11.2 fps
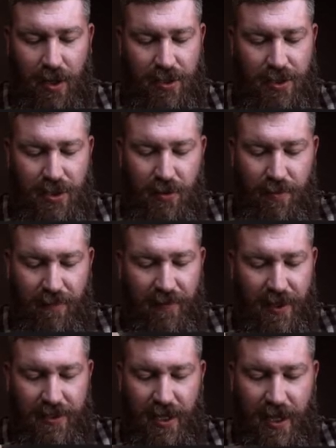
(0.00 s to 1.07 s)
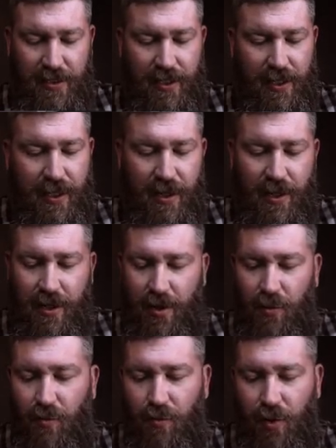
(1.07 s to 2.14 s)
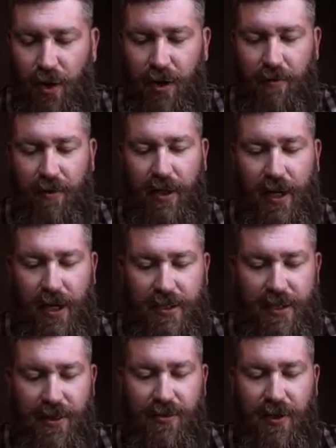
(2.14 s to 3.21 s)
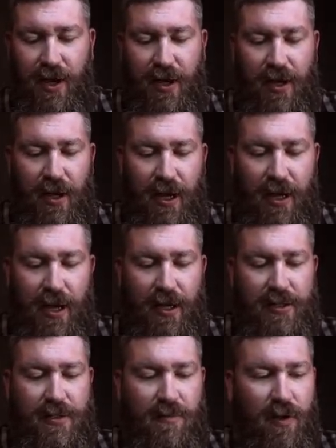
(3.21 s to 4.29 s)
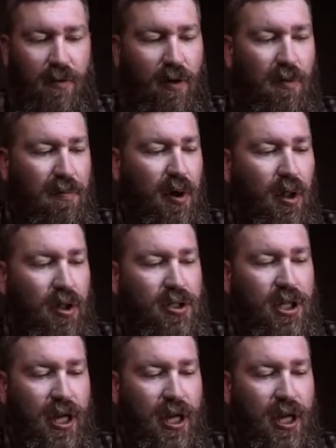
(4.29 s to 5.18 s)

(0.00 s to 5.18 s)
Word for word: Super fantastic. Really, really nice, thick Kydex, really well polished